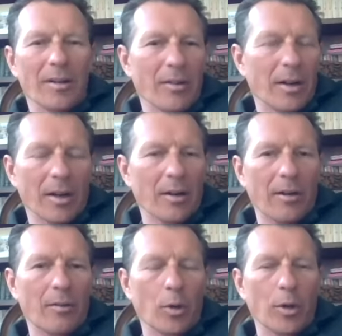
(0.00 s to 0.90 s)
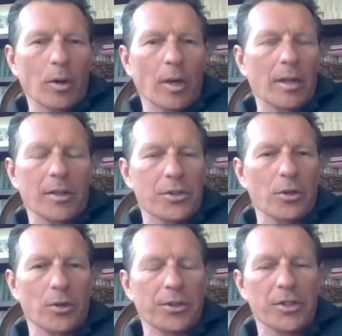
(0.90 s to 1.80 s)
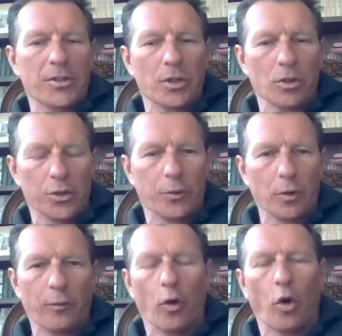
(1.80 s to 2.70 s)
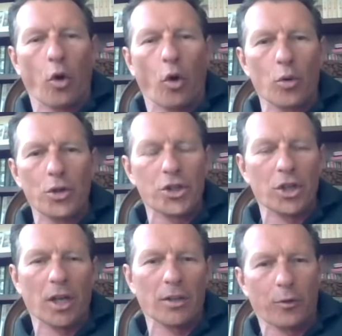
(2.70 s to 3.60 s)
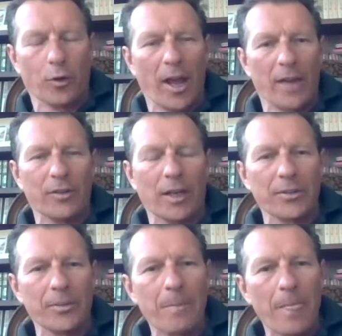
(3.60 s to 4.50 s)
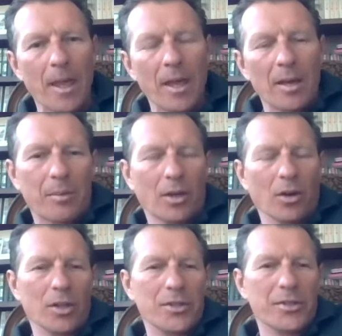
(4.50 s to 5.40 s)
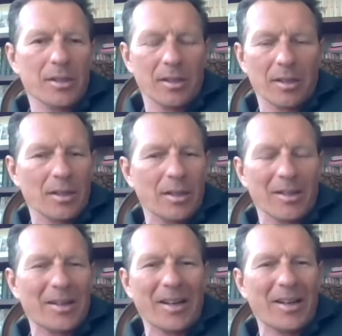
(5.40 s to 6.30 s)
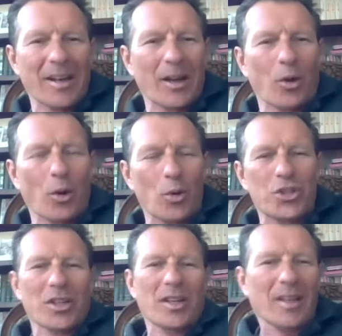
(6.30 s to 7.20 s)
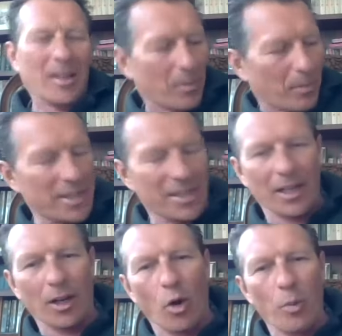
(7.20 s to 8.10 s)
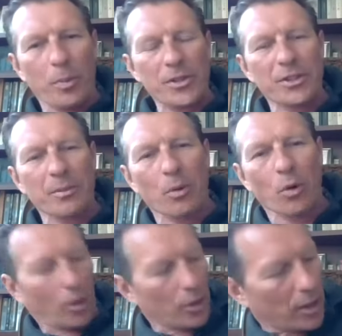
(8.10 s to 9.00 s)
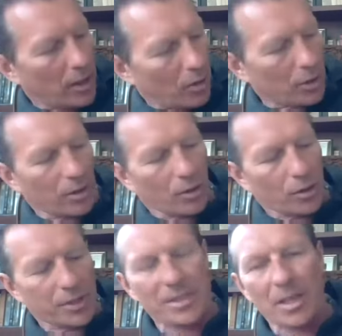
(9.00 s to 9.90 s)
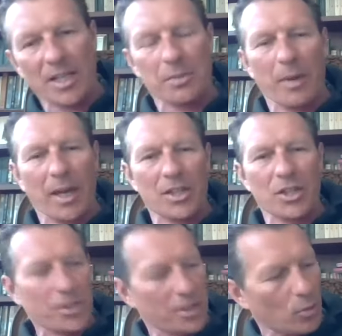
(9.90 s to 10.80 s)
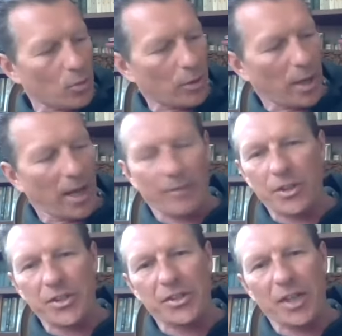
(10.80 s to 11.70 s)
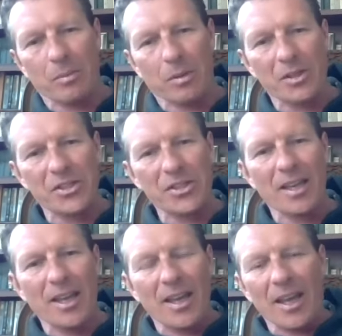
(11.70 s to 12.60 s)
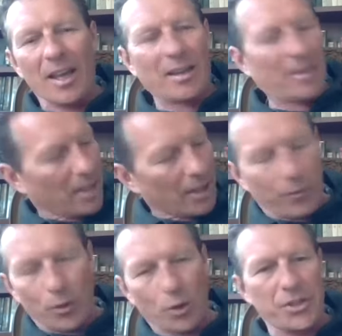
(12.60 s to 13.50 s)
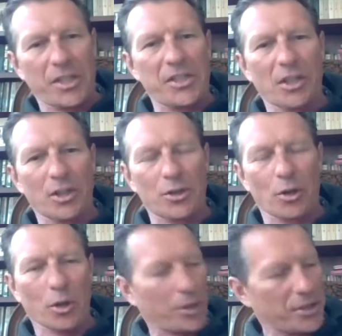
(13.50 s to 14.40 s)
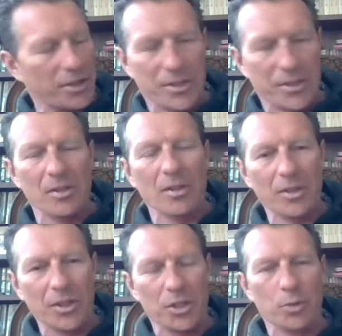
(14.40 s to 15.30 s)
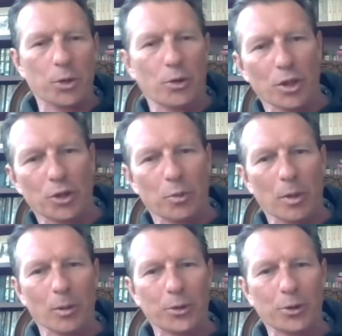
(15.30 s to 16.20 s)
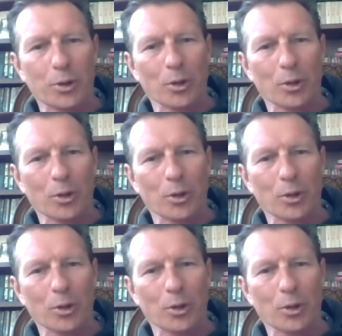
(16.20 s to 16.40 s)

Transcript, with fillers: uh, what? So that is useful for coach and for athlete because uh, a coach basically opens the book on uh, on on its last pages where we have these tables if you're six years old, this is this is what you need to be able to do.